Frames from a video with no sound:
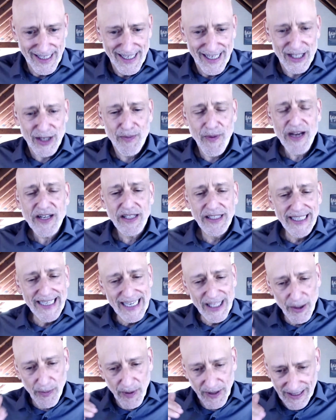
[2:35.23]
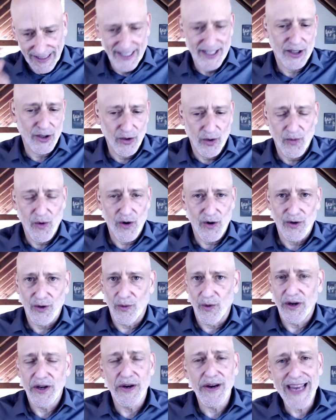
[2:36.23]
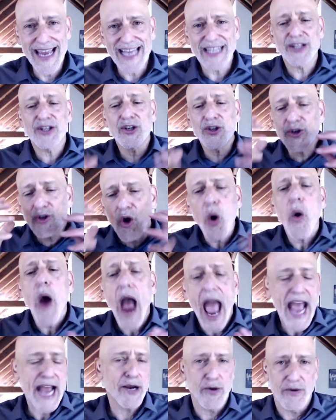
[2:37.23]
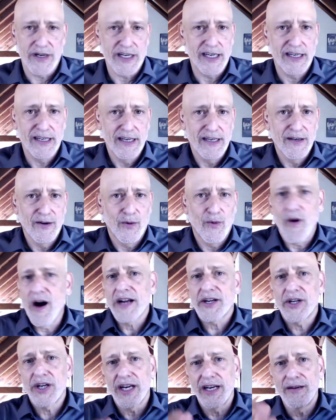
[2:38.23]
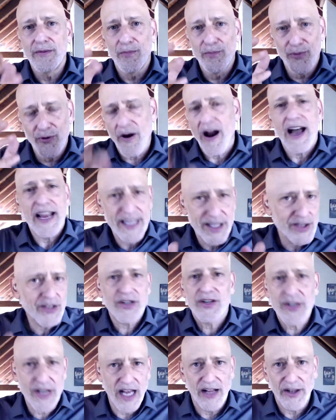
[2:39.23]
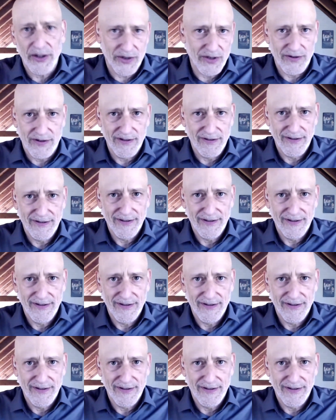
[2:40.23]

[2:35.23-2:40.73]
Especially in the political world, where you can get so angry watching Brian Stelter,